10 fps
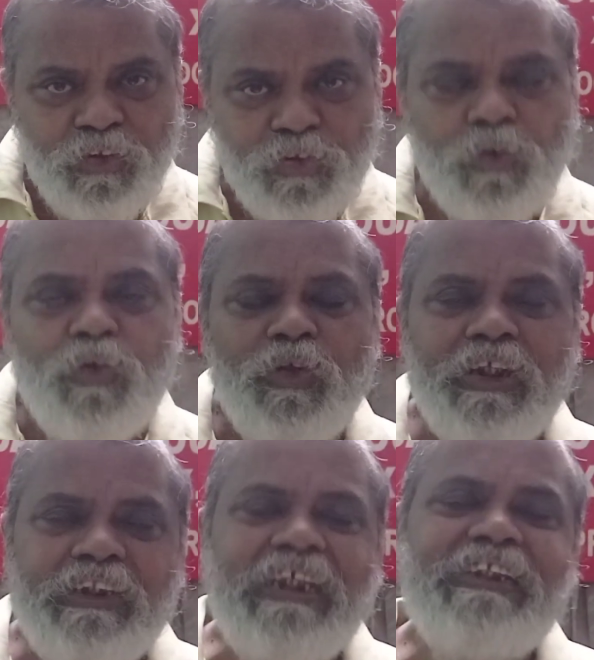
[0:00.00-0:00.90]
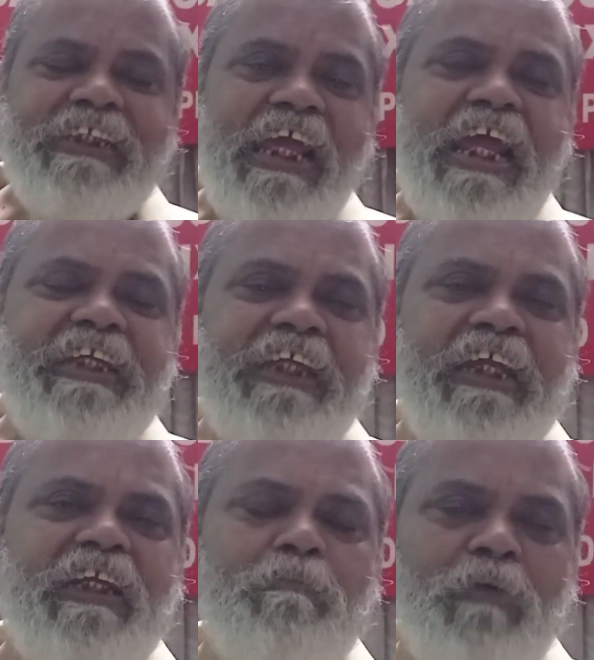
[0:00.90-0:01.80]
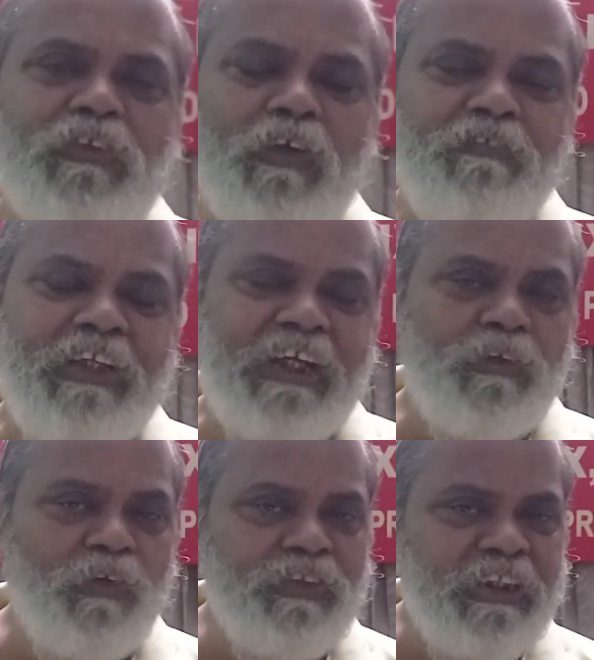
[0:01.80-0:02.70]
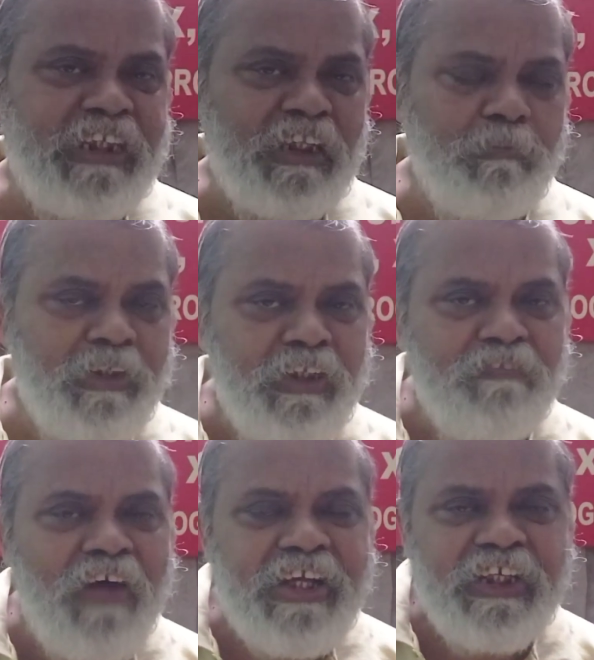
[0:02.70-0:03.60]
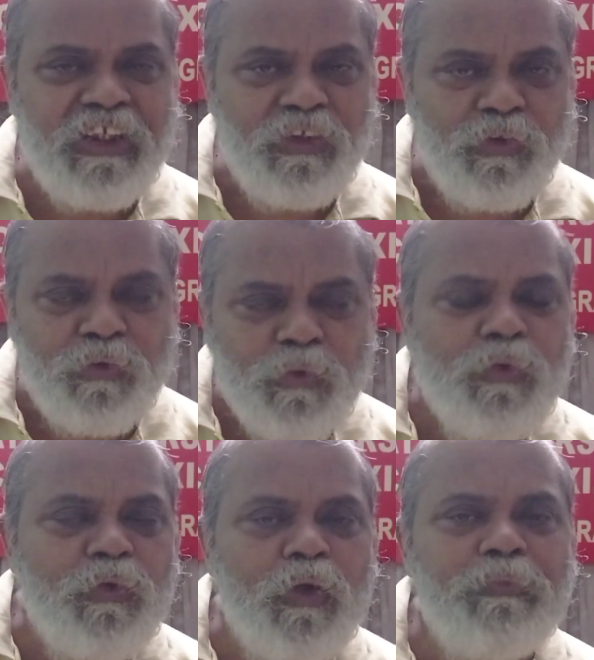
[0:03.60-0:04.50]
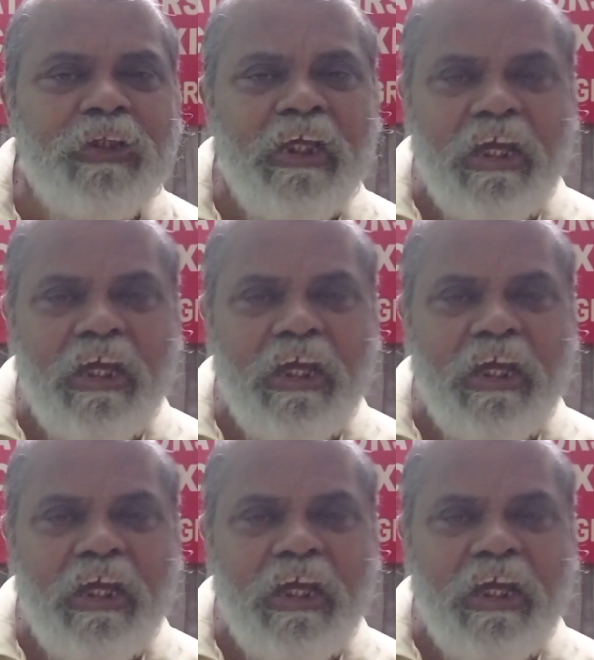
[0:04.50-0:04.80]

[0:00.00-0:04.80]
So these 8 n numbers of electrons, it has been divided into 2 groups.